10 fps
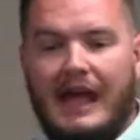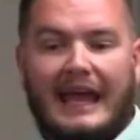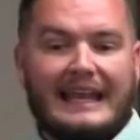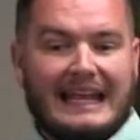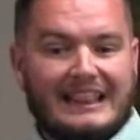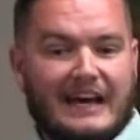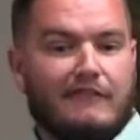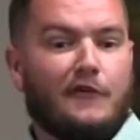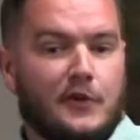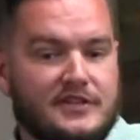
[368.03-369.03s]
and in
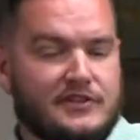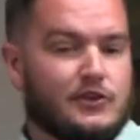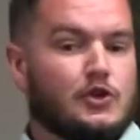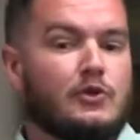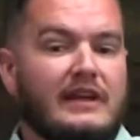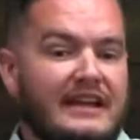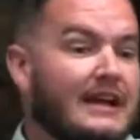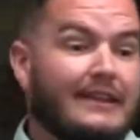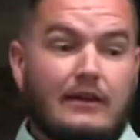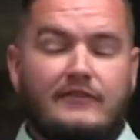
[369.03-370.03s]
that forest is a tree
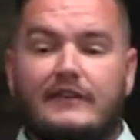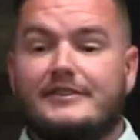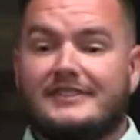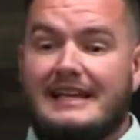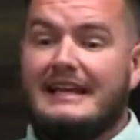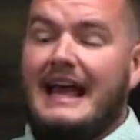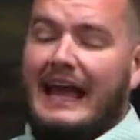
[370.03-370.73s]
that you've never seen,